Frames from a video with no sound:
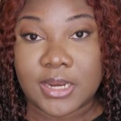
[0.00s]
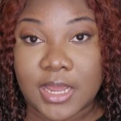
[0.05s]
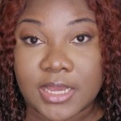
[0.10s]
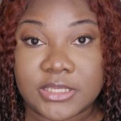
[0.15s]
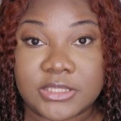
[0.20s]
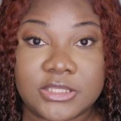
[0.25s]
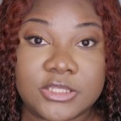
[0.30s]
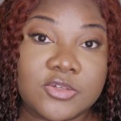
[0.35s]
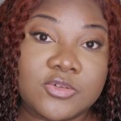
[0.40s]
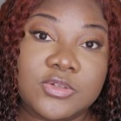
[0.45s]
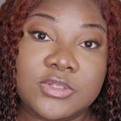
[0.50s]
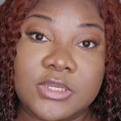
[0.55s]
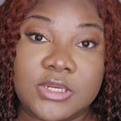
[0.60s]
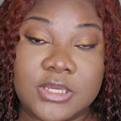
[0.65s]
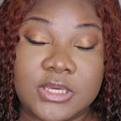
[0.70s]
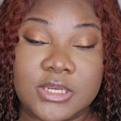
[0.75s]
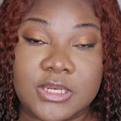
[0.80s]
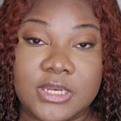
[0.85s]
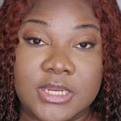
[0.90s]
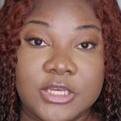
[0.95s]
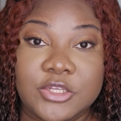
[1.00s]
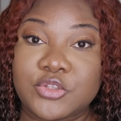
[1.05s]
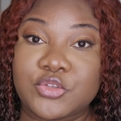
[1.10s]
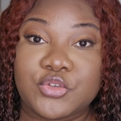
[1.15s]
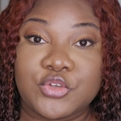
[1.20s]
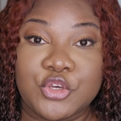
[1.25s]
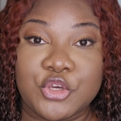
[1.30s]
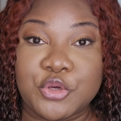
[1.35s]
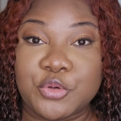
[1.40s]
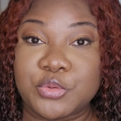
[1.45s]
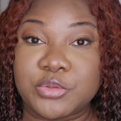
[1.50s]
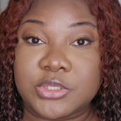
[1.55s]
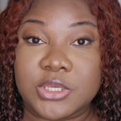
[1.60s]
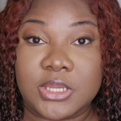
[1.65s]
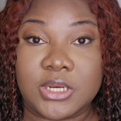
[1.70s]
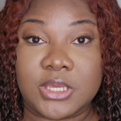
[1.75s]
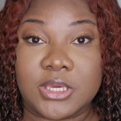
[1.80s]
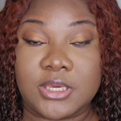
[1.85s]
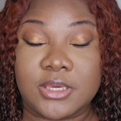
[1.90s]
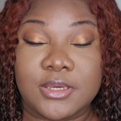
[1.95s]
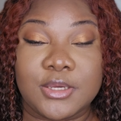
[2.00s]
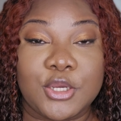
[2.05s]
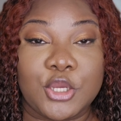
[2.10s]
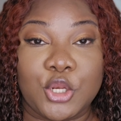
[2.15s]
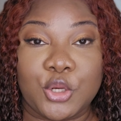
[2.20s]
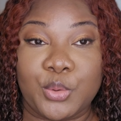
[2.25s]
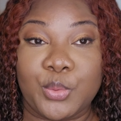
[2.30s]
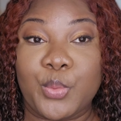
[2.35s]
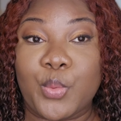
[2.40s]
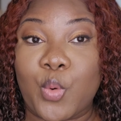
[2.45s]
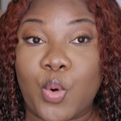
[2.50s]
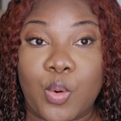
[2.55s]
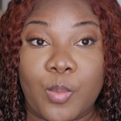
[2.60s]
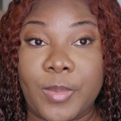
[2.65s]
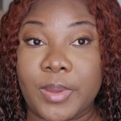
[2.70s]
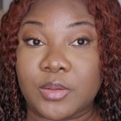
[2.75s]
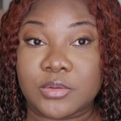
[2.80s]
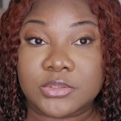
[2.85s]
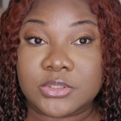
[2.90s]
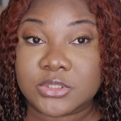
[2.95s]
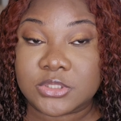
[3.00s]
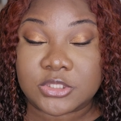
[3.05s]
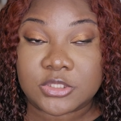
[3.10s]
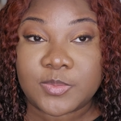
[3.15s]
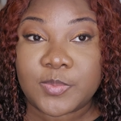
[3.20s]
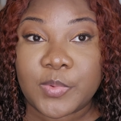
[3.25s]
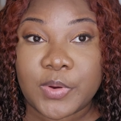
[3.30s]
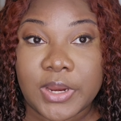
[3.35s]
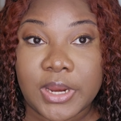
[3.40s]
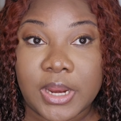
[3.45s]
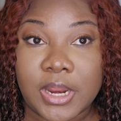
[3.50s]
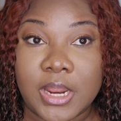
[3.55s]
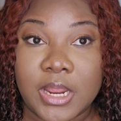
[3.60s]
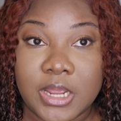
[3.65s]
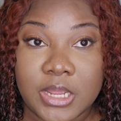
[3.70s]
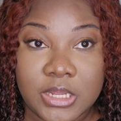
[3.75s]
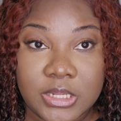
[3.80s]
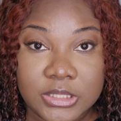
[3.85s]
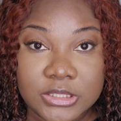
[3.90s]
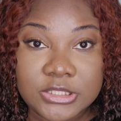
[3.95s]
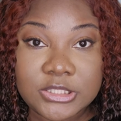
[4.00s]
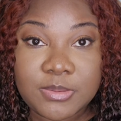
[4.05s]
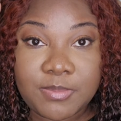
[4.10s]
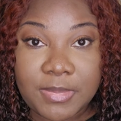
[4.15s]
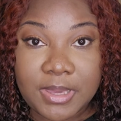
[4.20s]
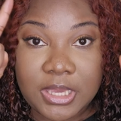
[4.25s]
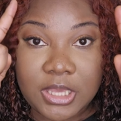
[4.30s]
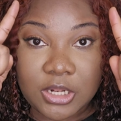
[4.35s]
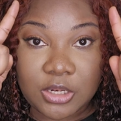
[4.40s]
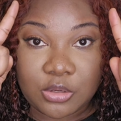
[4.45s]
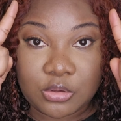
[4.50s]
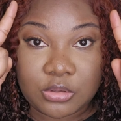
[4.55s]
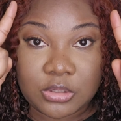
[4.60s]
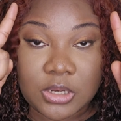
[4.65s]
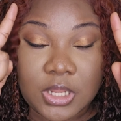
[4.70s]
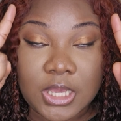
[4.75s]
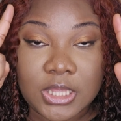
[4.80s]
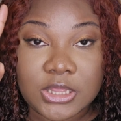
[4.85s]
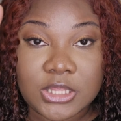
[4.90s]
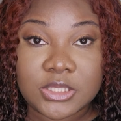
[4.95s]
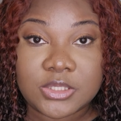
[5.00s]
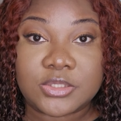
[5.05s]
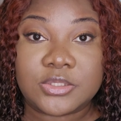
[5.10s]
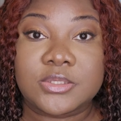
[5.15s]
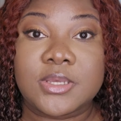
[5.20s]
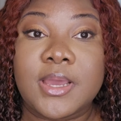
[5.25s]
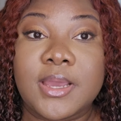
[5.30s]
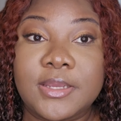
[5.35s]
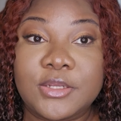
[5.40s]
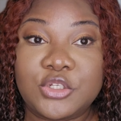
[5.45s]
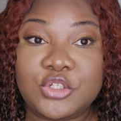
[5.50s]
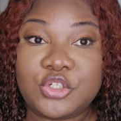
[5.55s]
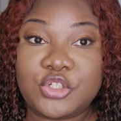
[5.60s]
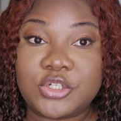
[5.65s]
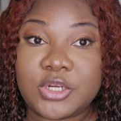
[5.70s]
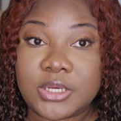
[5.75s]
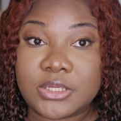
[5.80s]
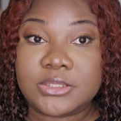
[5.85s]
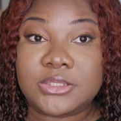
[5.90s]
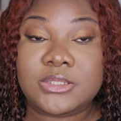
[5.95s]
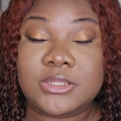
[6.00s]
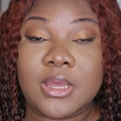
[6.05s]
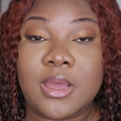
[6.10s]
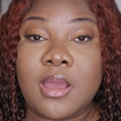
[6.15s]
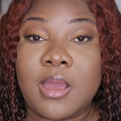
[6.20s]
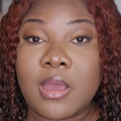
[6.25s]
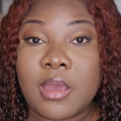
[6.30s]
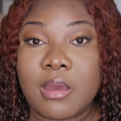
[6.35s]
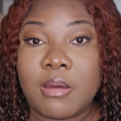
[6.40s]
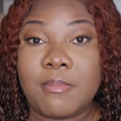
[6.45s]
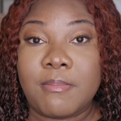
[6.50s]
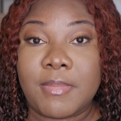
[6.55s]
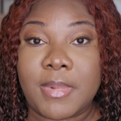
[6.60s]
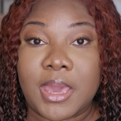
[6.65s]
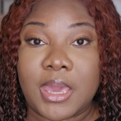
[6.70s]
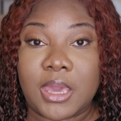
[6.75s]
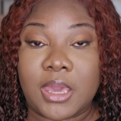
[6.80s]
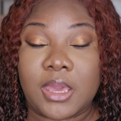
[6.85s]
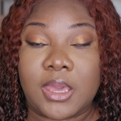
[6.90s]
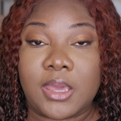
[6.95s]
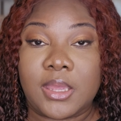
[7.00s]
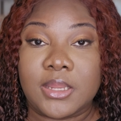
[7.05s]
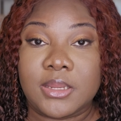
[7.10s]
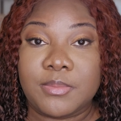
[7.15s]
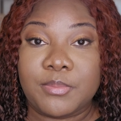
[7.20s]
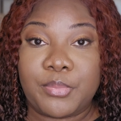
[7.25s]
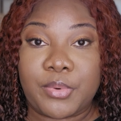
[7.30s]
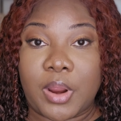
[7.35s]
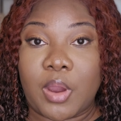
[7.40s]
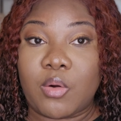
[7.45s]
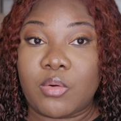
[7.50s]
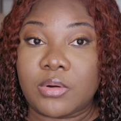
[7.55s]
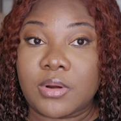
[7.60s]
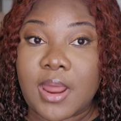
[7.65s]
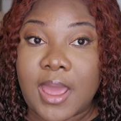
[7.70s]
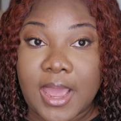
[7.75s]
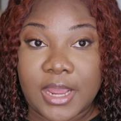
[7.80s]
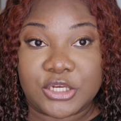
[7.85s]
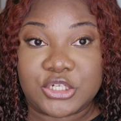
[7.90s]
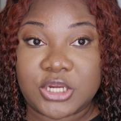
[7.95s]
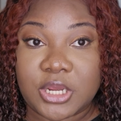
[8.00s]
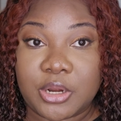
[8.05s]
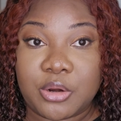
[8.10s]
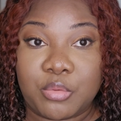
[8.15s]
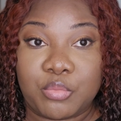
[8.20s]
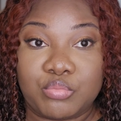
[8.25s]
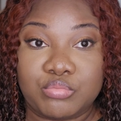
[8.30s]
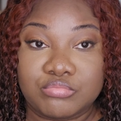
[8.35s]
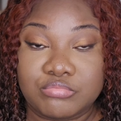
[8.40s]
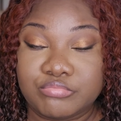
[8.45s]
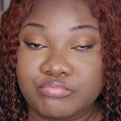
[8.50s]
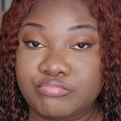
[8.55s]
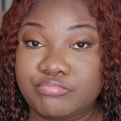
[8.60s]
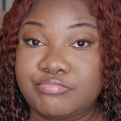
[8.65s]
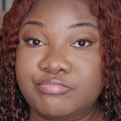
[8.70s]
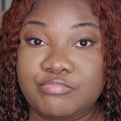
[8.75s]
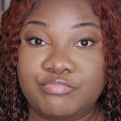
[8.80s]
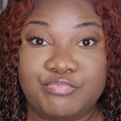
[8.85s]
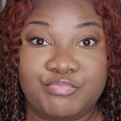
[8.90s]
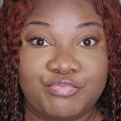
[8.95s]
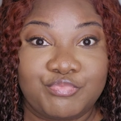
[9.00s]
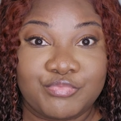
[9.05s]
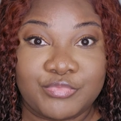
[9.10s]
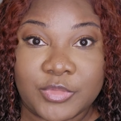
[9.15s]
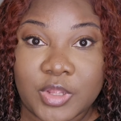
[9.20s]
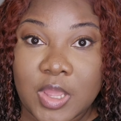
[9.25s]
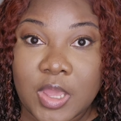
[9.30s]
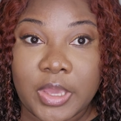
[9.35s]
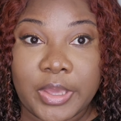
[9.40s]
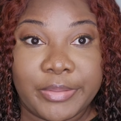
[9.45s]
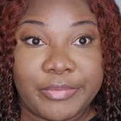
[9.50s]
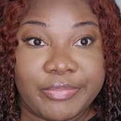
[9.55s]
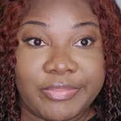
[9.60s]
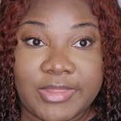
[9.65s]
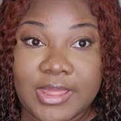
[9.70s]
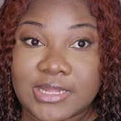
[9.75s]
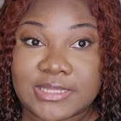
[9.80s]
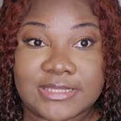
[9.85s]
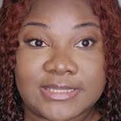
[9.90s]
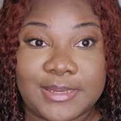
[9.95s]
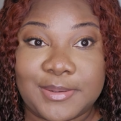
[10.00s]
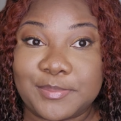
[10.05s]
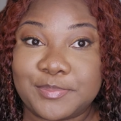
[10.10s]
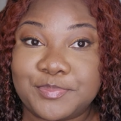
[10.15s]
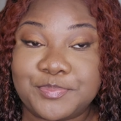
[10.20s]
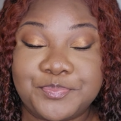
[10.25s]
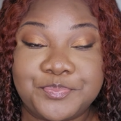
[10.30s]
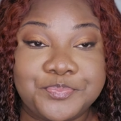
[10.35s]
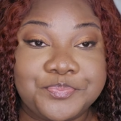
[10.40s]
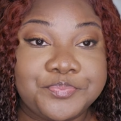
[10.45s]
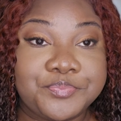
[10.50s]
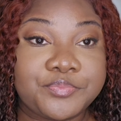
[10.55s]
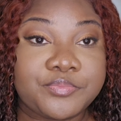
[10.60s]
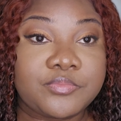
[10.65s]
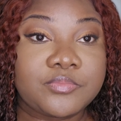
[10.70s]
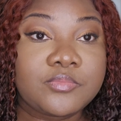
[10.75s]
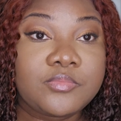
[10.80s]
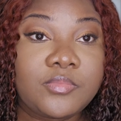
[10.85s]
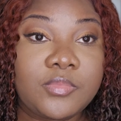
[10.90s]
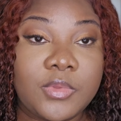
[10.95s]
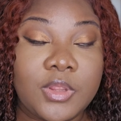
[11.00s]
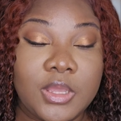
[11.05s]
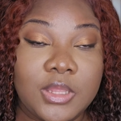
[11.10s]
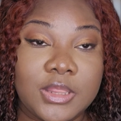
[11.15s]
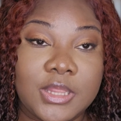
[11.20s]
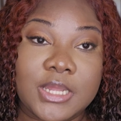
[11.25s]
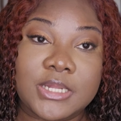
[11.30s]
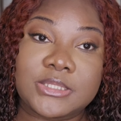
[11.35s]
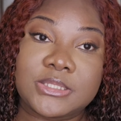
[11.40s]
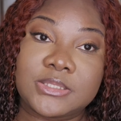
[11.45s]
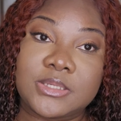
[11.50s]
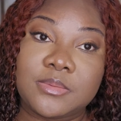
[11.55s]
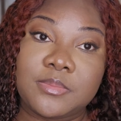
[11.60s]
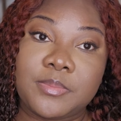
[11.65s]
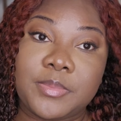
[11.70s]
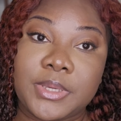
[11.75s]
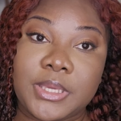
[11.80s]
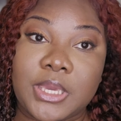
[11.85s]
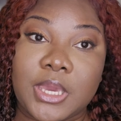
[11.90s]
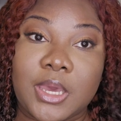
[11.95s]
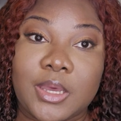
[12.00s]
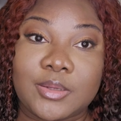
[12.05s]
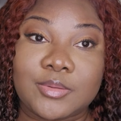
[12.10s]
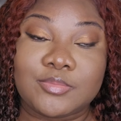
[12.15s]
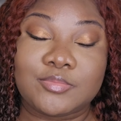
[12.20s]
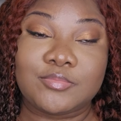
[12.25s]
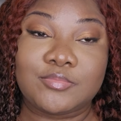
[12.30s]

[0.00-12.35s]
I still didn't need to use any glue or melting spray to make it look like this just my brown eyeshadow that's it that's it but yeah